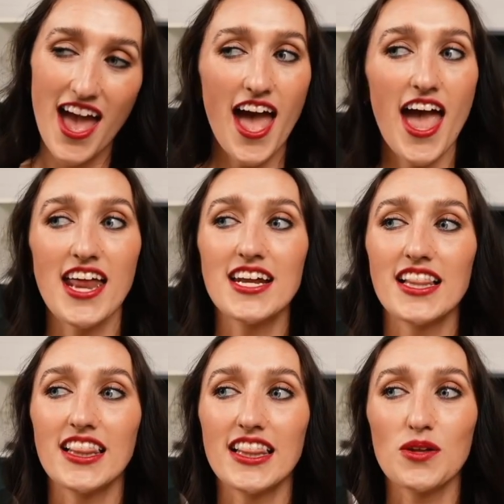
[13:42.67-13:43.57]

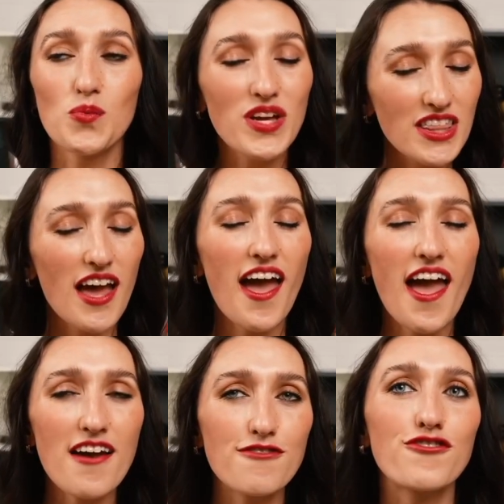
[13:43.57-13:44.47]
And with
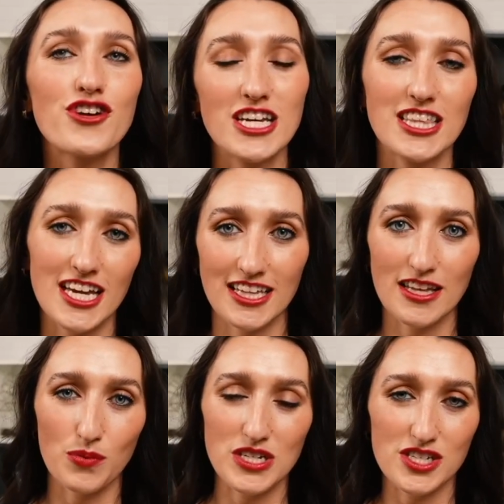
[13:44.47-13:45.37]
everything
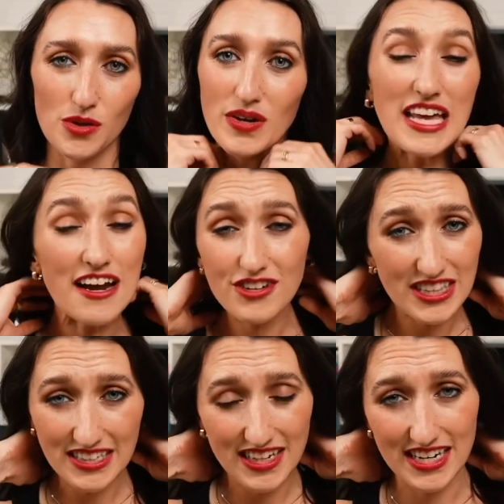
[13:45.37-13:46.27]
that we do, with
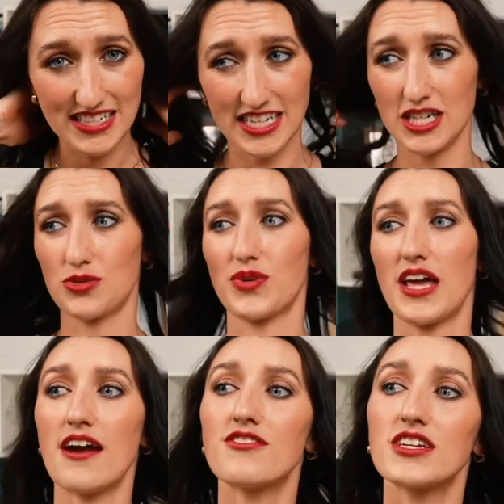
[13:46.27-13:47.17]
everything that I teach, with
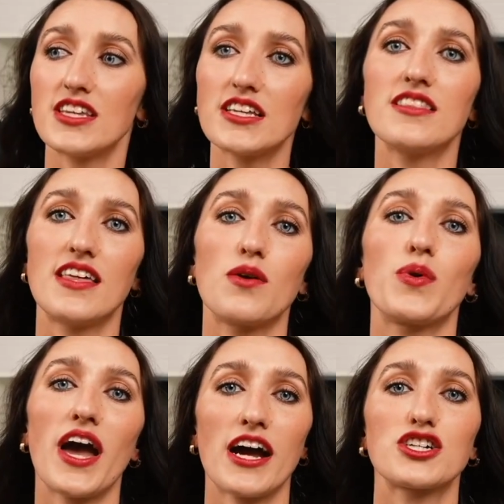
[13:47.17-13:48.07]
everything that
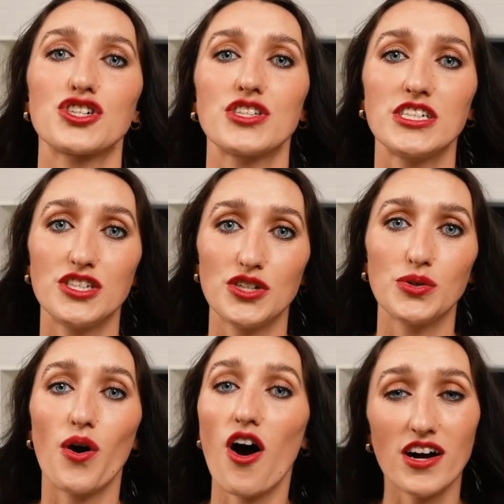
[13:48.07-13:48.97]
we actually
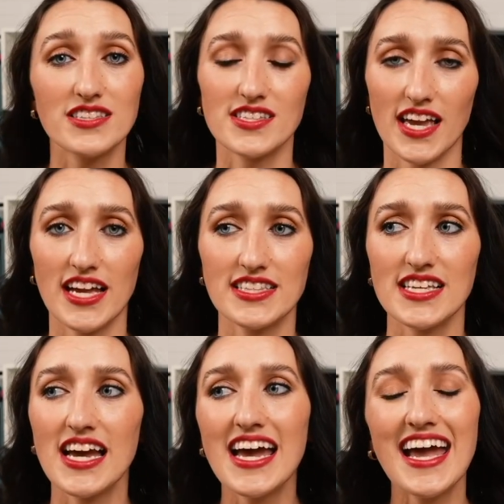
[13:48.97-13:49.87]
do on skates,
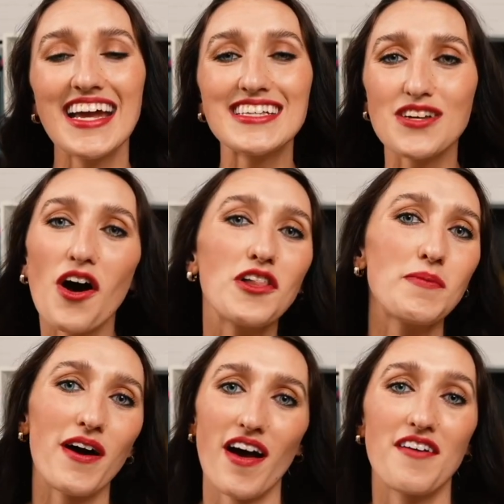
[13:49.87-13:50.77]
it's all
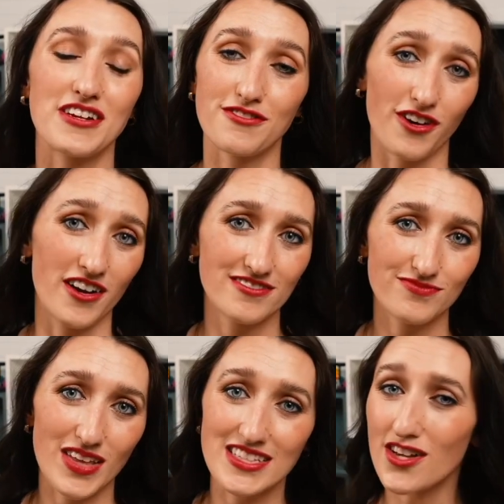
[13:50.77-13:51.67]
about having fun.
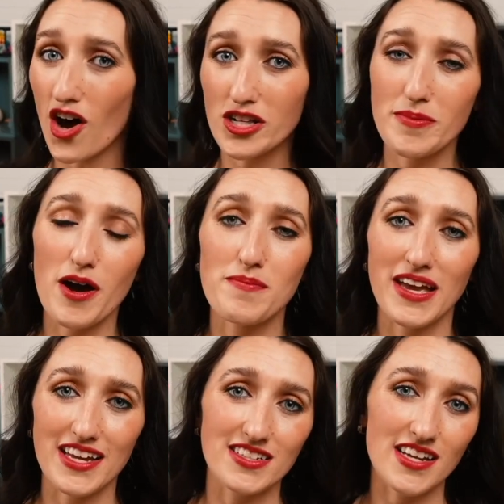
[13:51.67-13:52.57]
It's all about
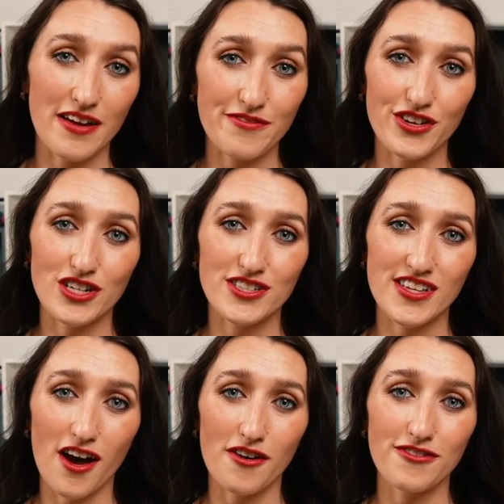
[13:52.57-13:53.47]
making time for
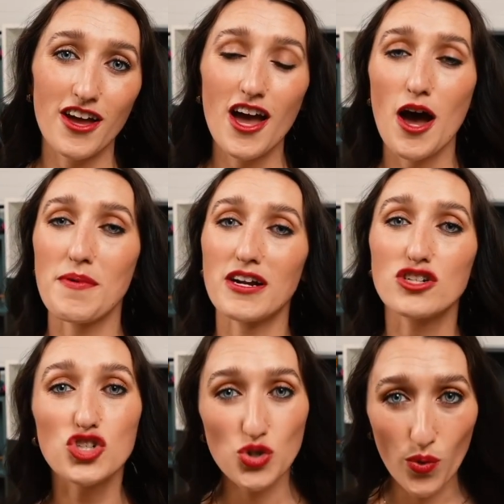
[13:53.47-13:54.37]
yourself, about
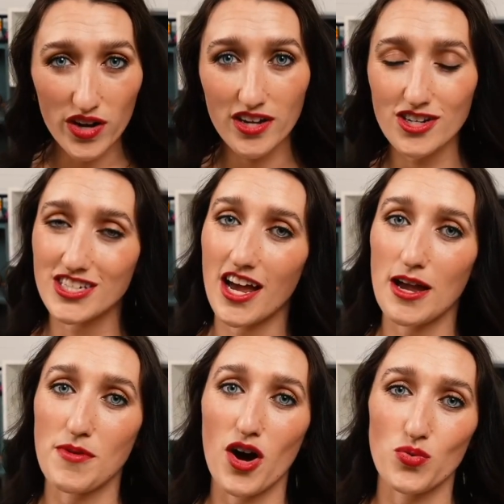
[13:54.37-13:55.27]
enjoying your
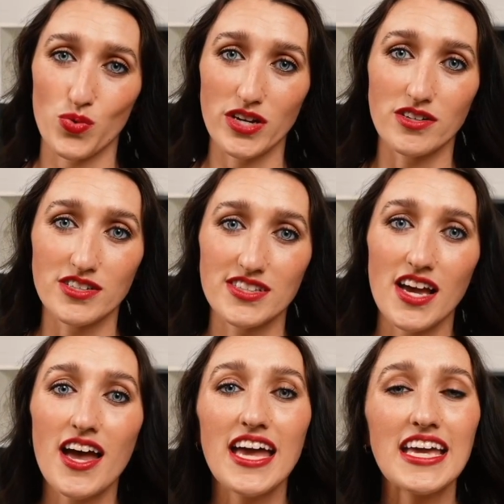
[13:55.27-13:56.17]
time on wheels.
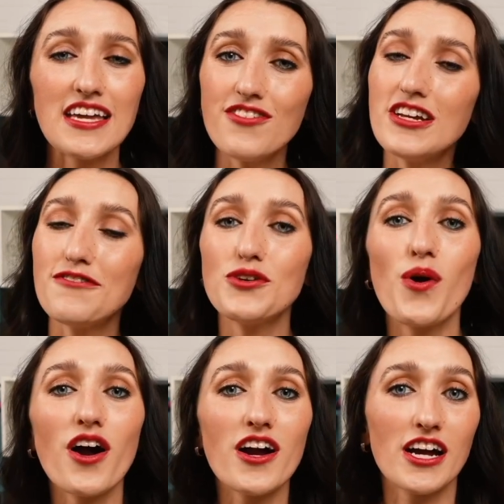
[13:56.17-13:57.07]
Even if you
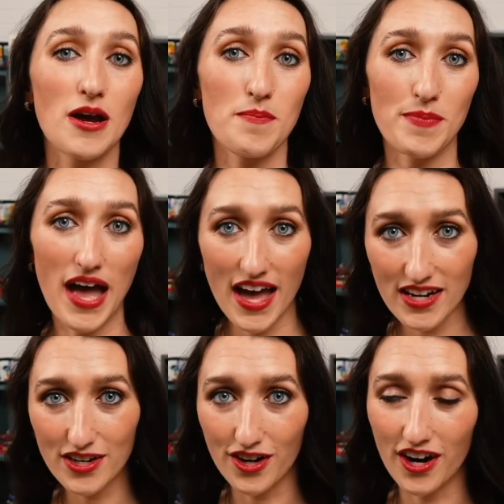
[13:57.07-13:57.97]
are a
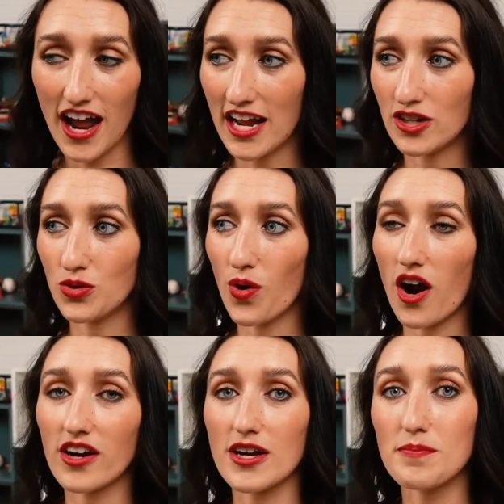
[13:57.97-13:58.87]
competitor and you
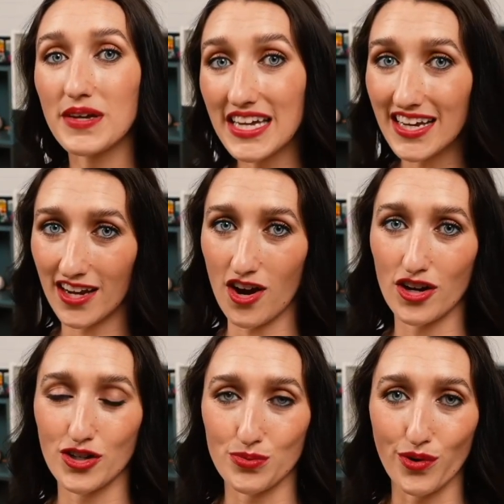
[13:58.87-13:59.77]
are competing
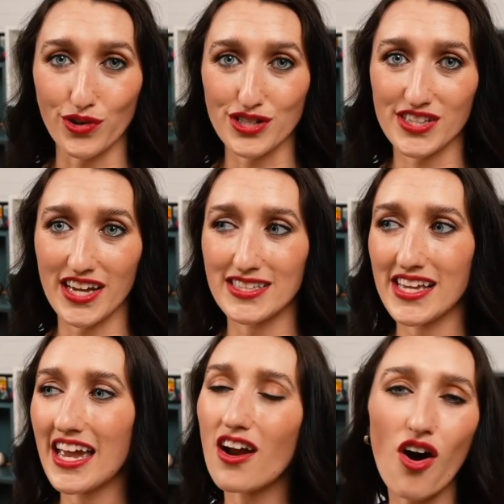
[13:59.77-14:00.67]
on your roller skates,
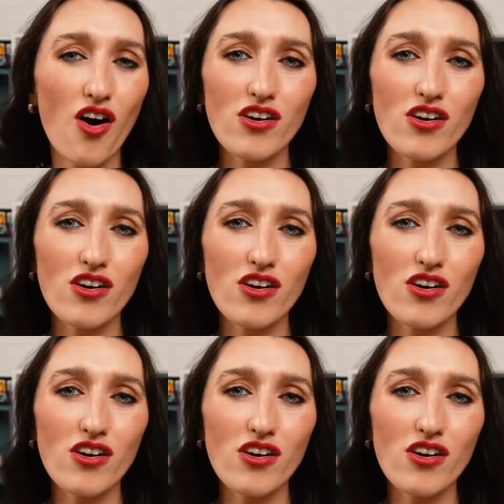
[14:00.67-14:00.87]
it all